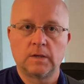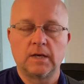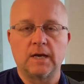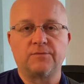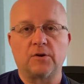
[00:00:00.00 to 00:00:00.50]

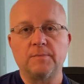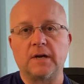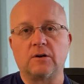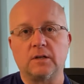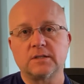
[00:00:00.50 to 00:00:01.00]
And from
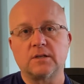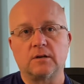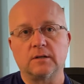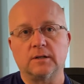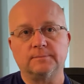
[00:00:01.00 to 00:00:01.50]
there I'll
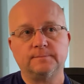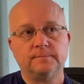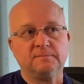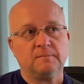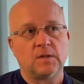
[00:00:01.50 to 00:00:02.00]
start a
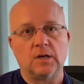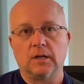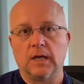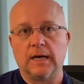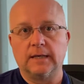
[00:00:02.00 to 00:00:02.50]

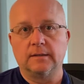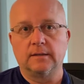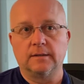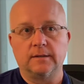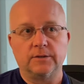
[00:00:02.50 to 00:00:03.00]
line
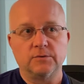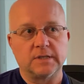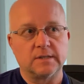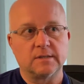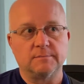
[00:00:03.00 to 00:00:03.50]

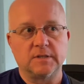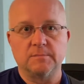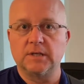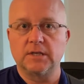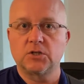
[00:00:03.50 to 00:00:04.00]
using some
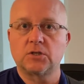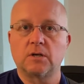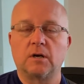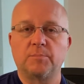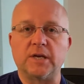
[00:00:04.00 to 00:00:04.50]
diminished
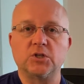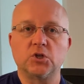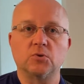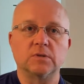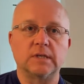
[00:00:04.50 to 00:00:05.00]

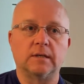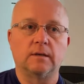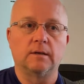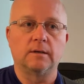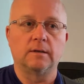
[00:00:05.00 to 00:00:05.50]
arpeggios and
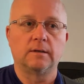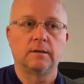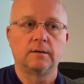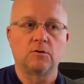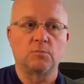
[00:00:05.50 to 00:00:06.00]

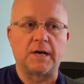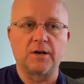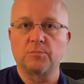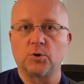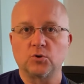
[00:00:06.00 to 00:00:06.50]
chromatic
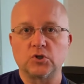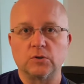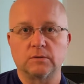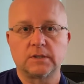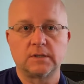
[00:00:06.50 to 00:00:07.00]
approach
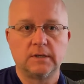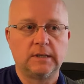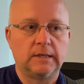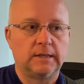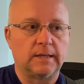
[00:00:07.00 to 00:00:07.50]
notes
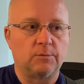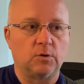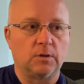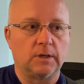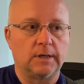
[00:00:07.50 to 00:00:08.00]
that
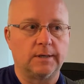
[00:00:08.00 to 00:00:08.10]
will